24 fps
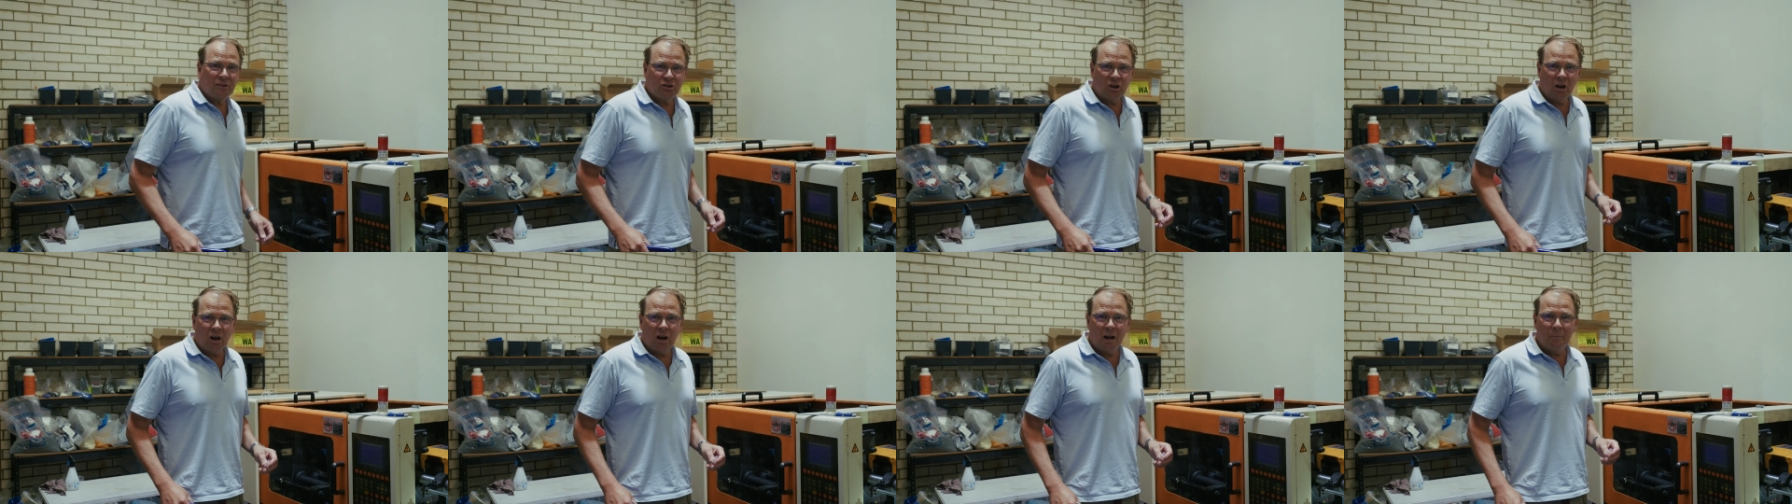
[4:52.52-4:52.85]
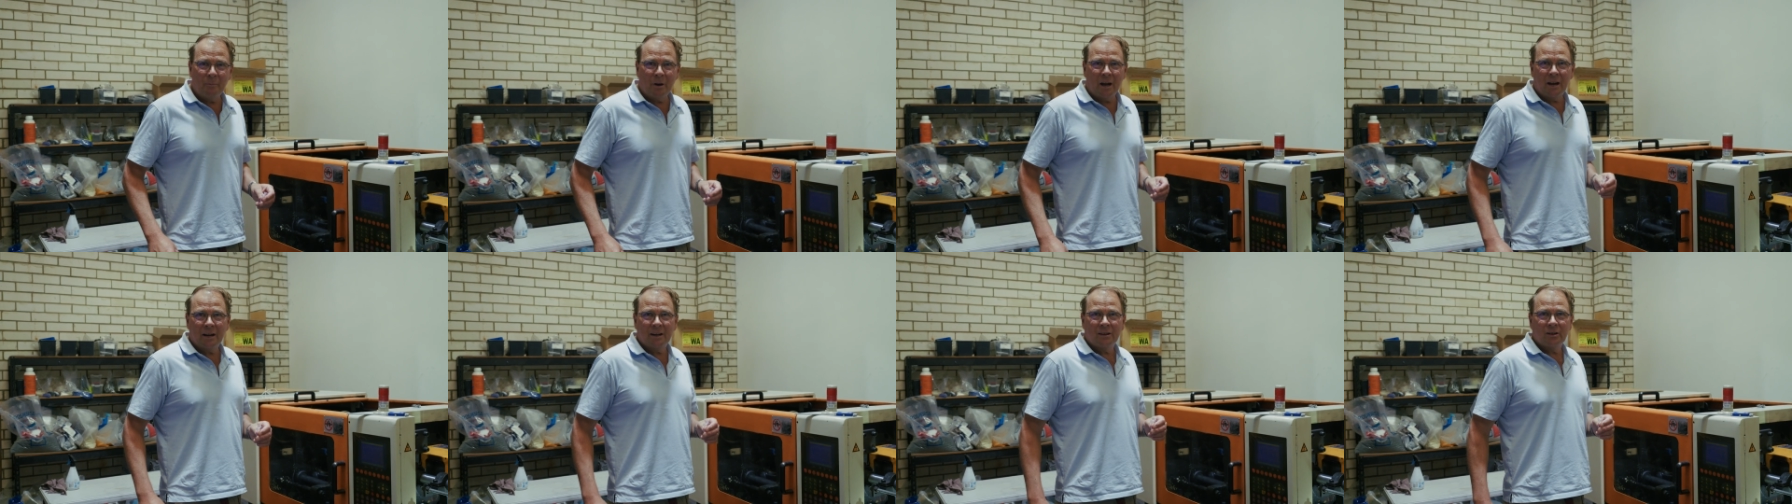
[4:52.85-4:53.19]
die
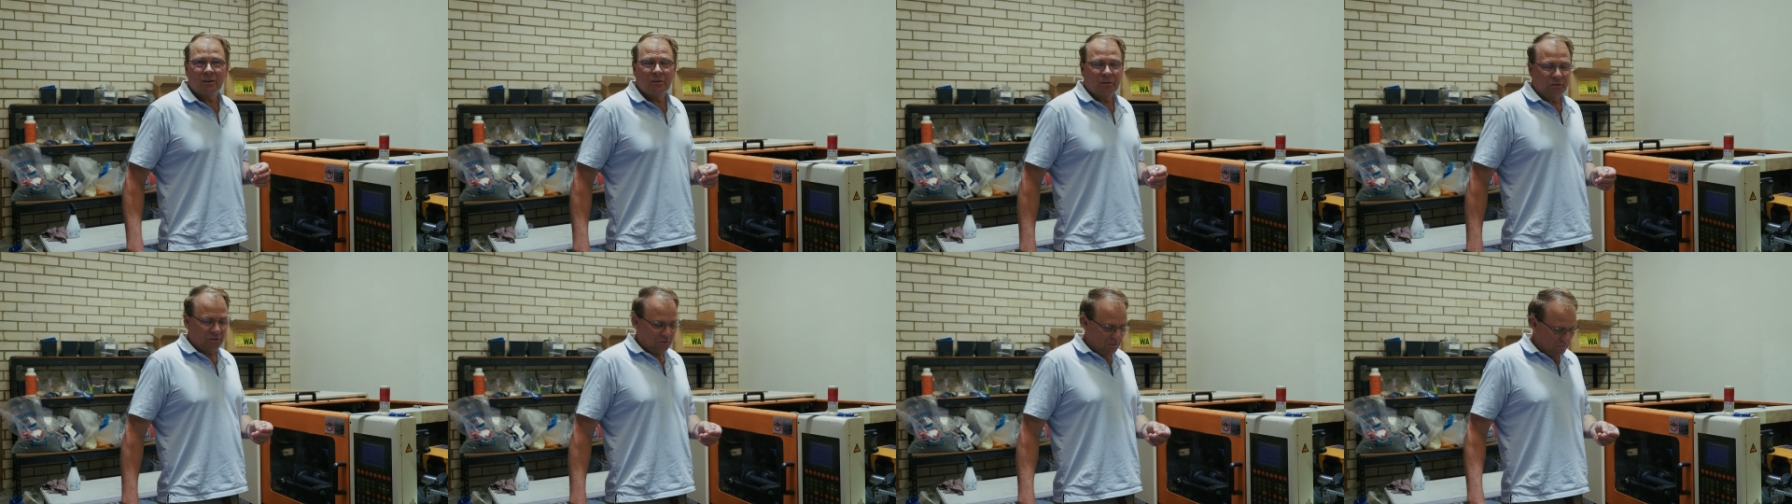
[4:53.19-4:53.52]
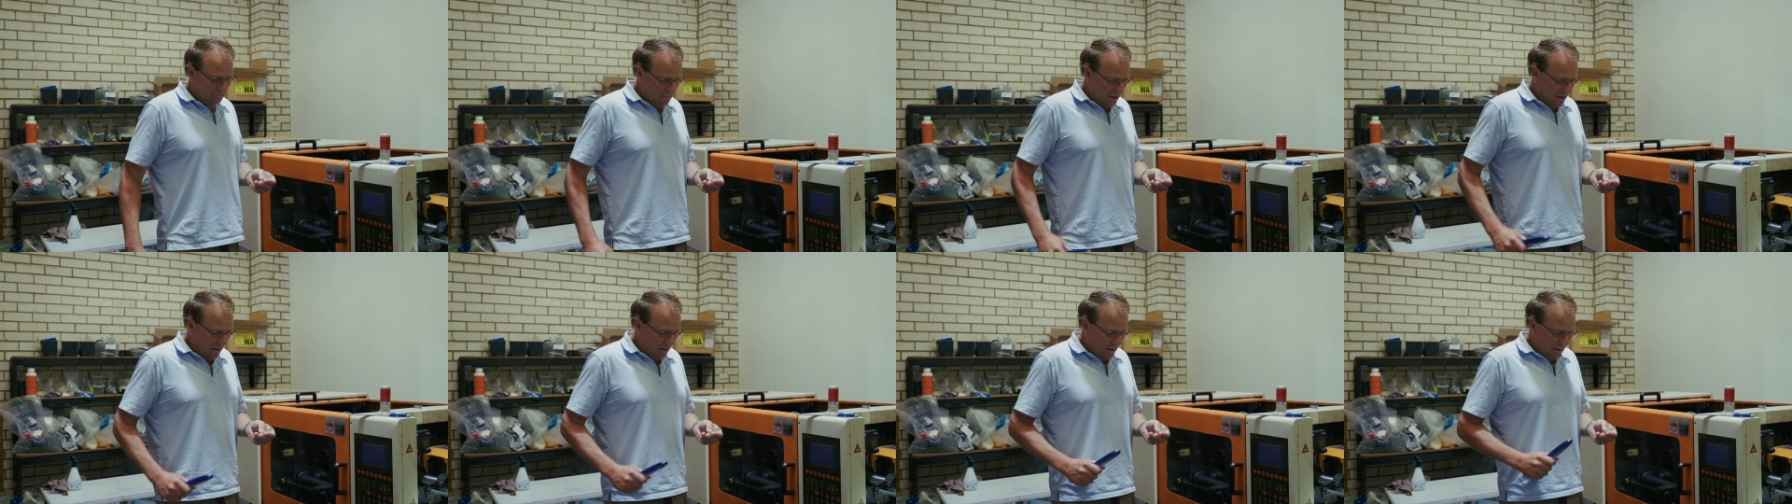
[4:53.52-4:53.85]
makers
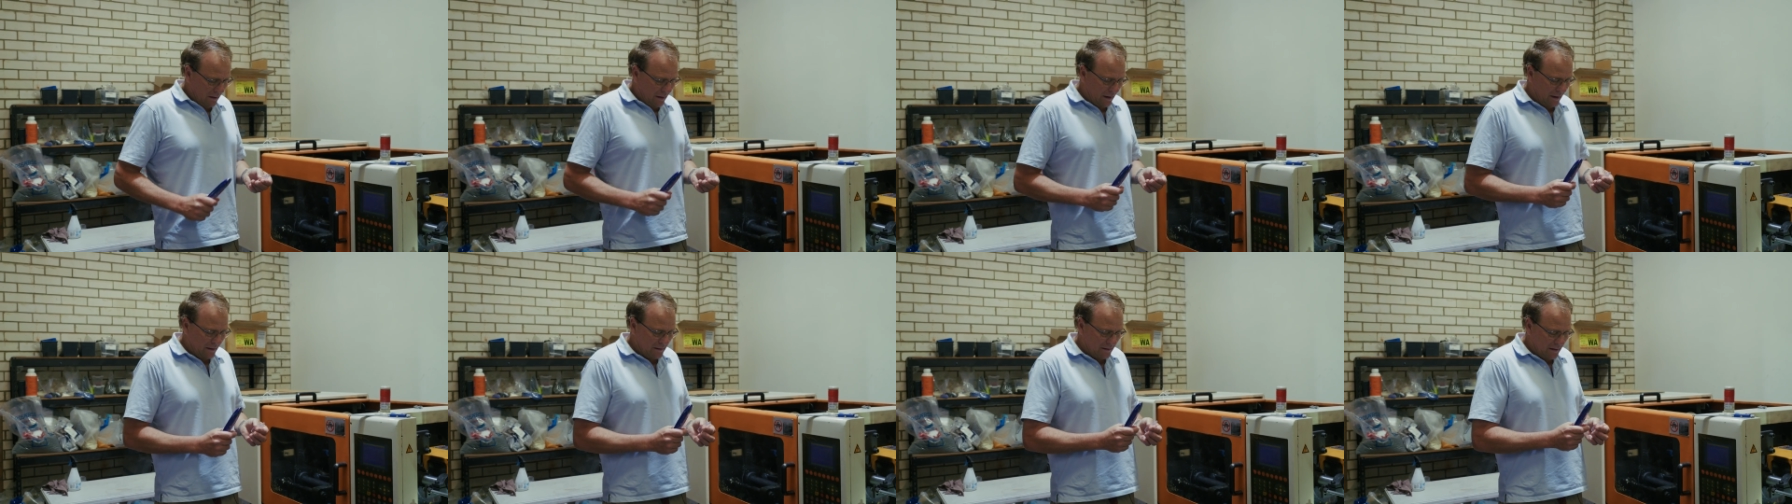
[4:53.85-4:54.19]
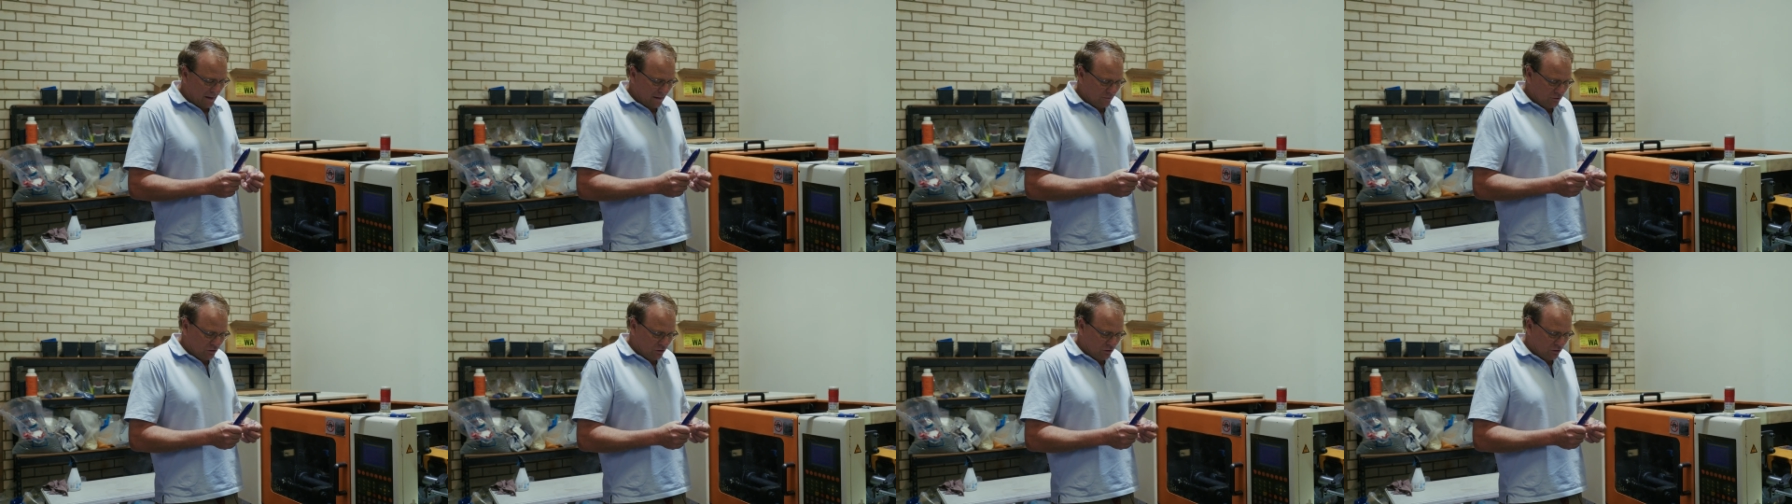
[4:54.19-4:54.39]
and